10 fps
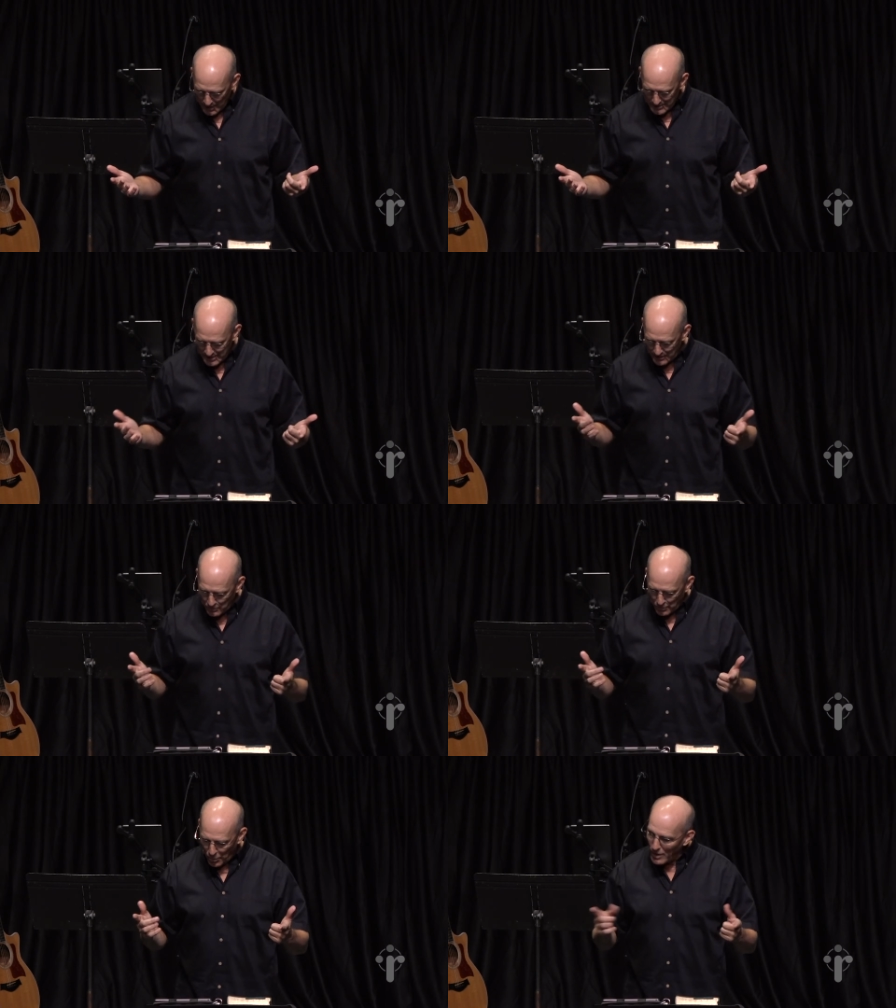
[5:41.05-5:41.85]
is that
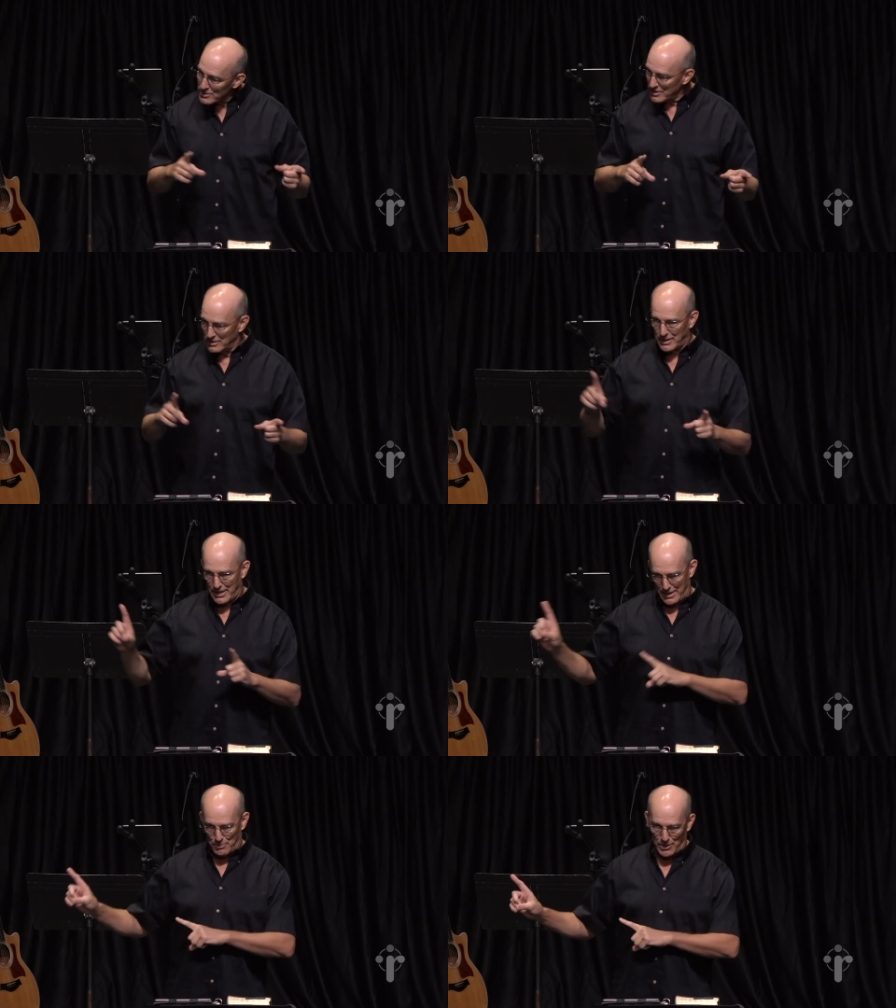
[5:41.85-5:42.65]
it wasn't
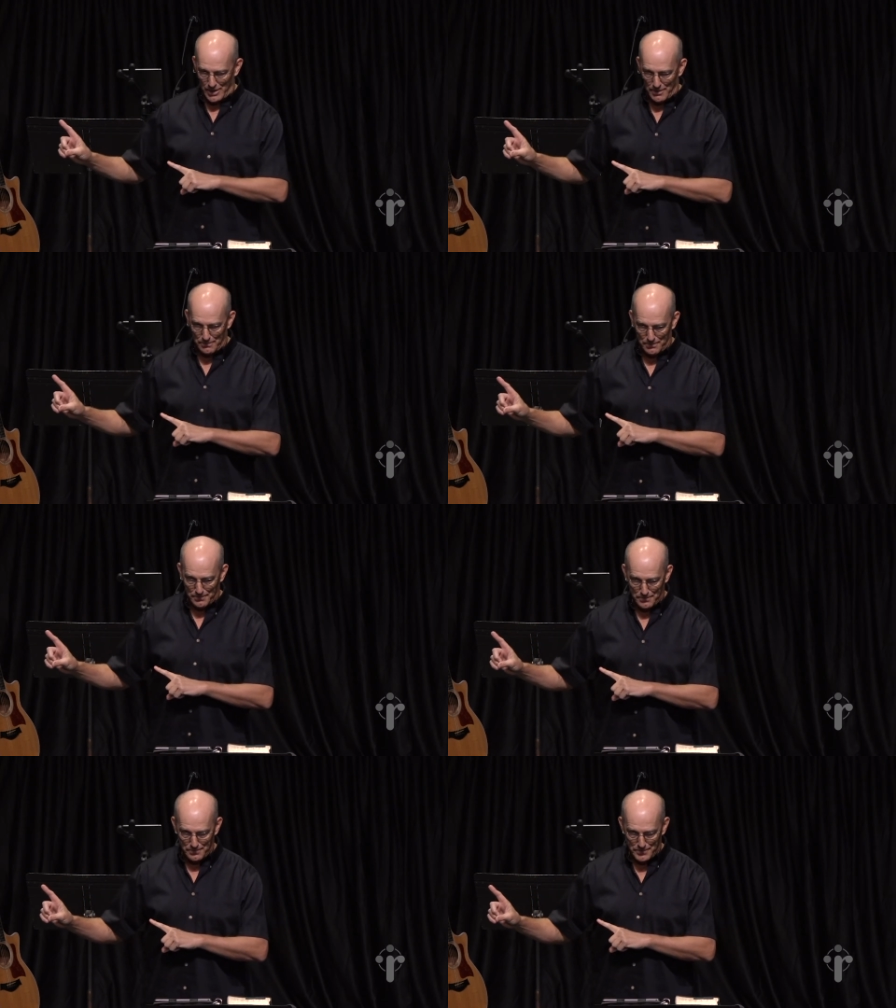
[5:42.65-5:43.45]
Abraham
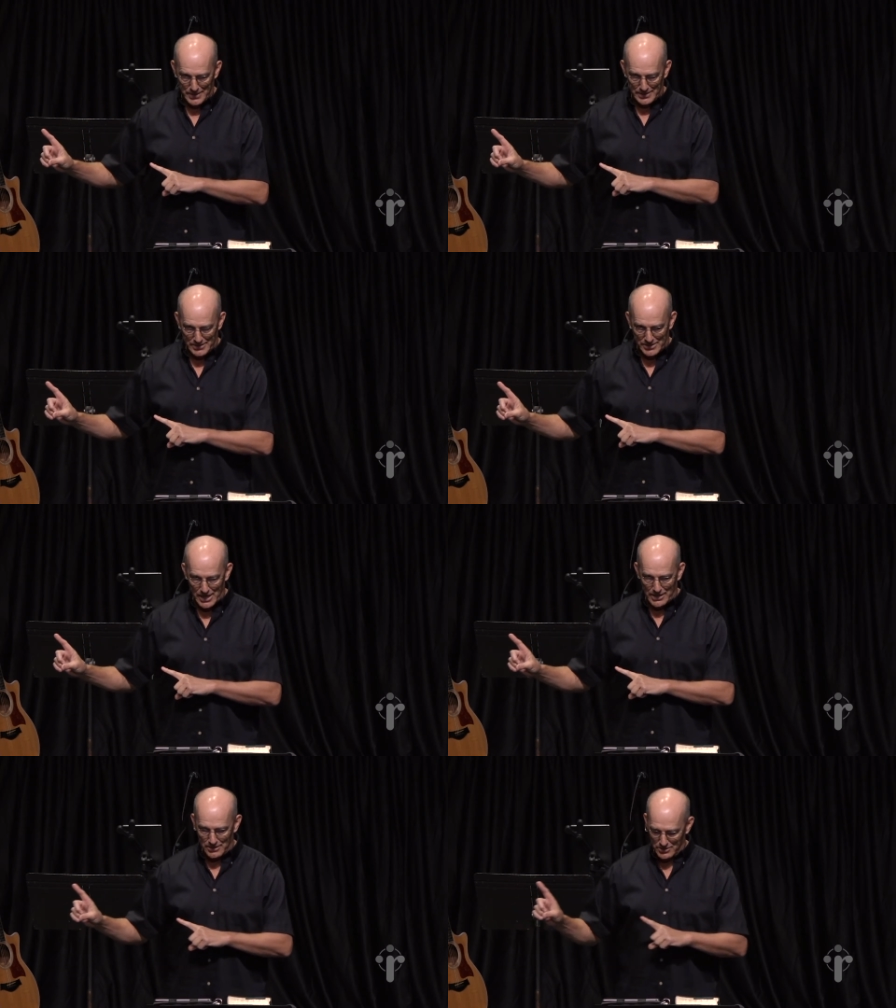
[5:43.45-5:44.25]
that
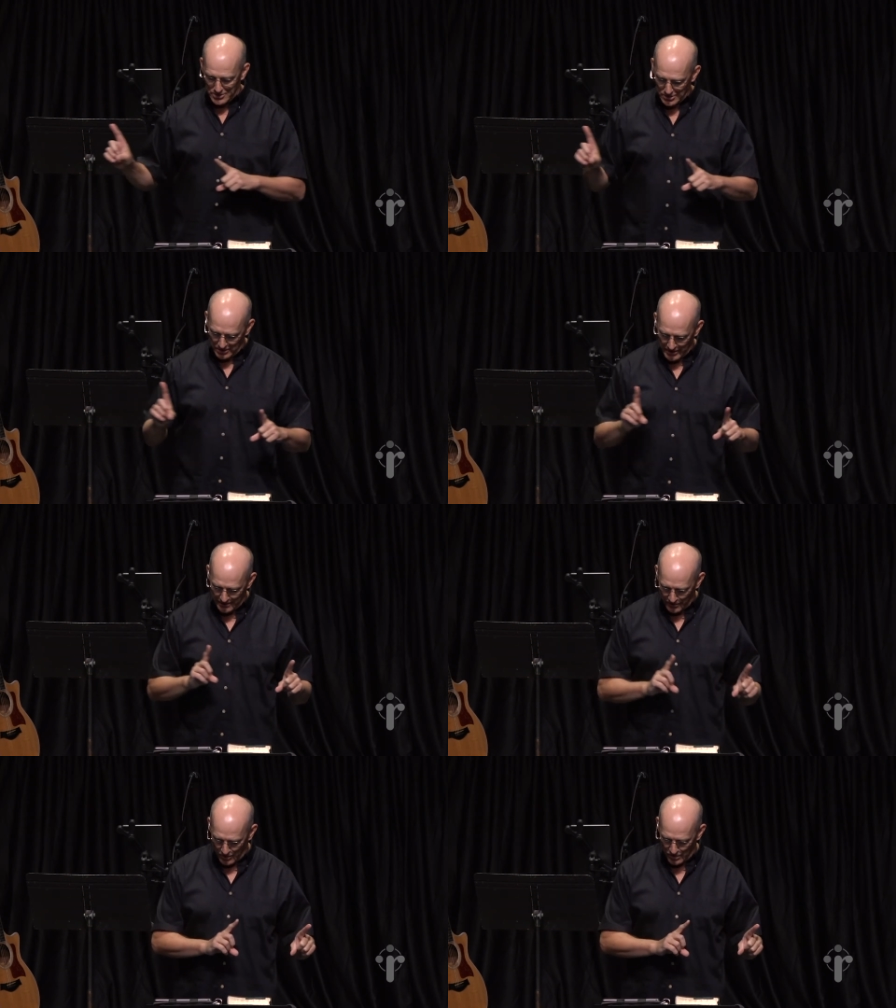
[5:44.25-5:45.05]
decided to
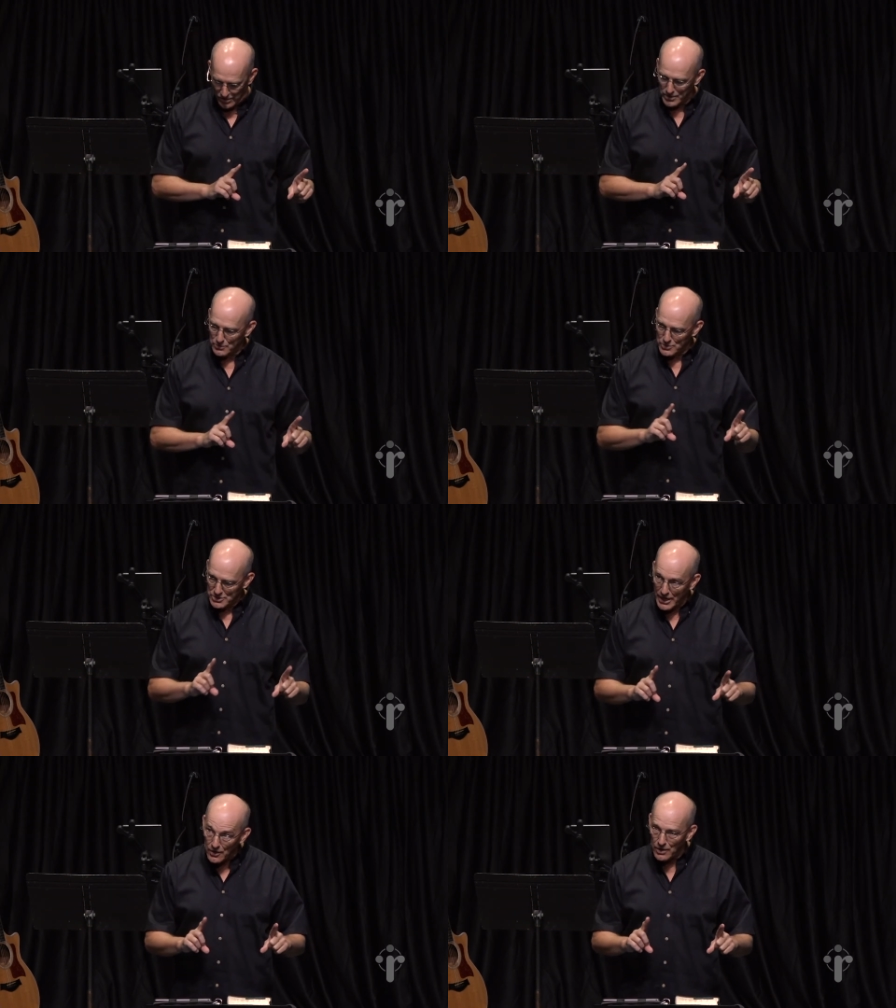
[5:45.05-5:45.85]
leave Ur. It was
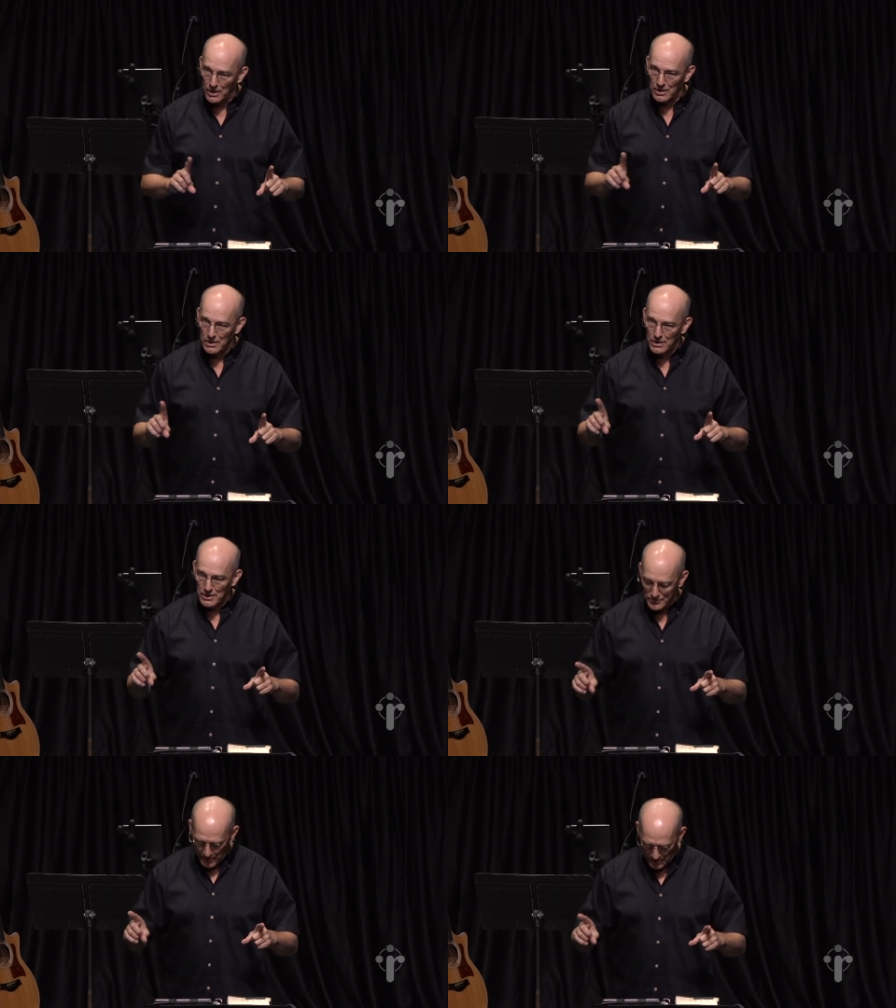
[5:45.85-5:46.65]
Terah,
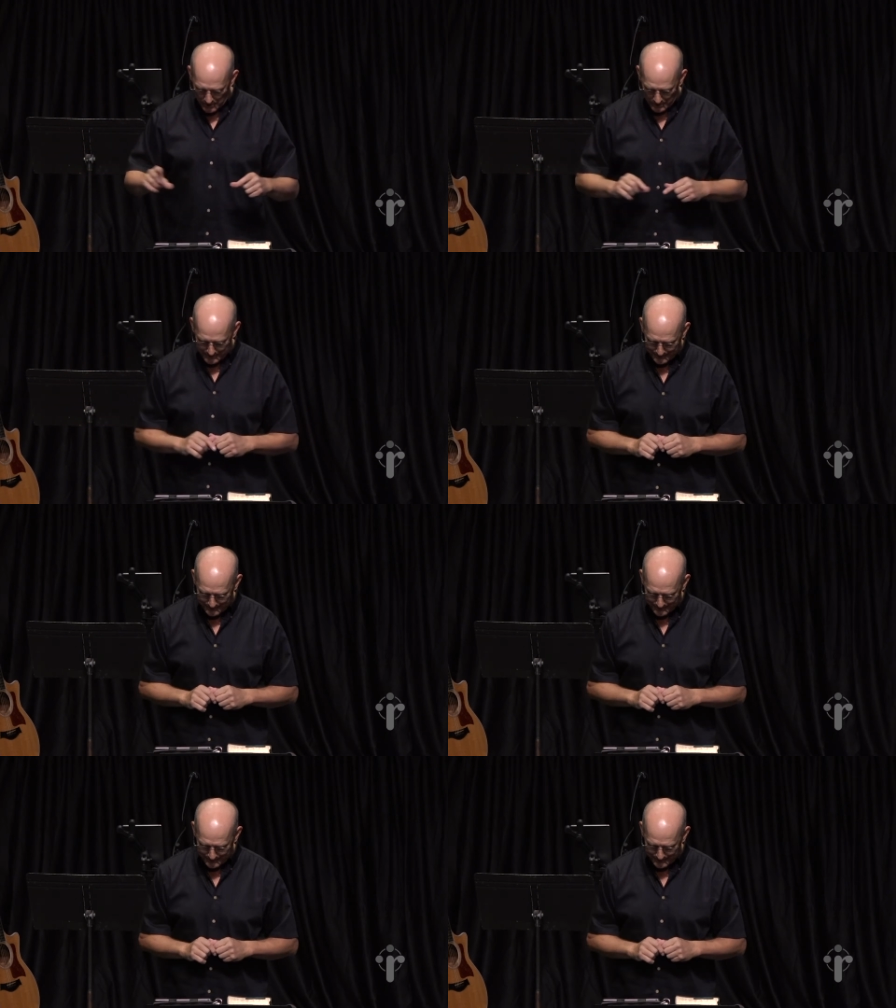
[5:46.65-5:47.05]
his father.